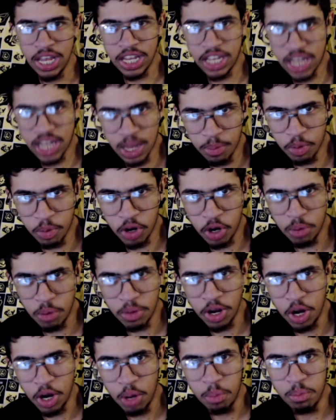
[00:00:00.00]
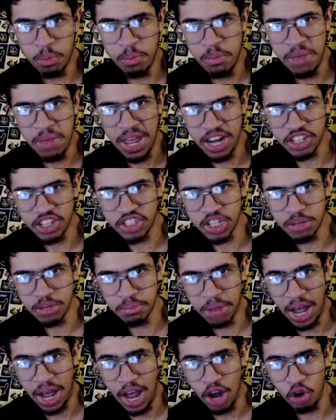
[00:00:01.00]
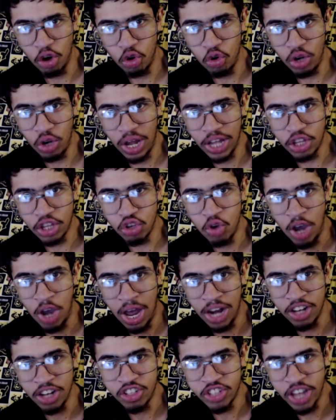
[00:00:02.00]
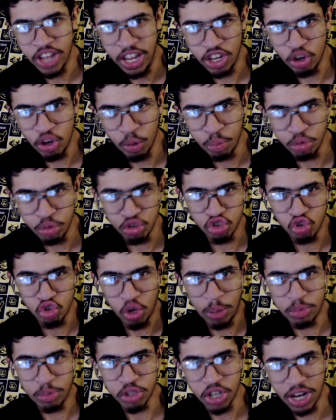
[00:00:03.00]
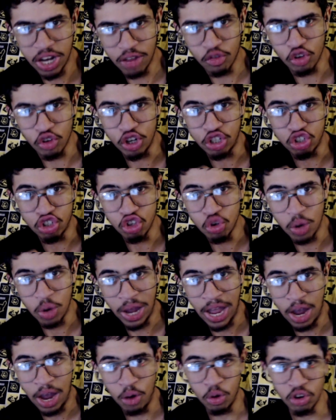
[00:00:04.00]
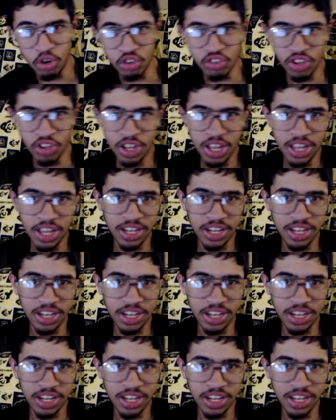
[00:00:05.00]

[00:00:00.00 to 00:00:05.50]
keeping them in a medicine bottle like you gotta take your prescription every 2 hours.